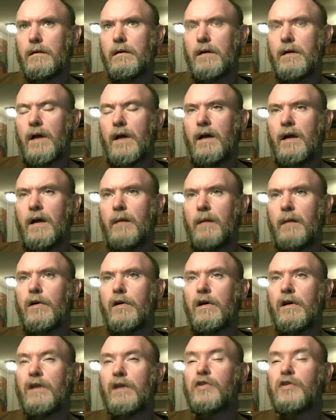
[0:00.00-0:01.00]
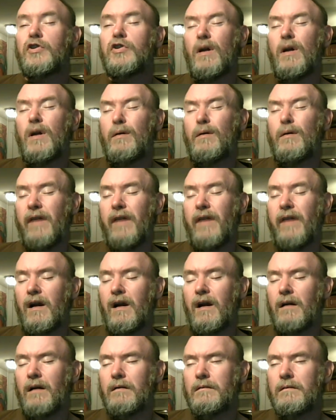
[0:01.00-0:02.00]
put on a show
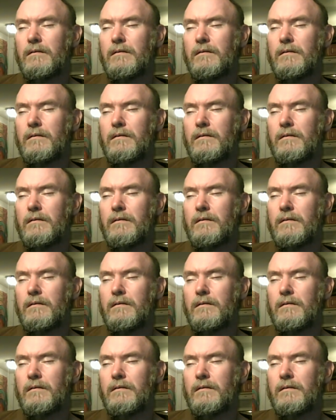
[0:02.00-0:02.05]
there.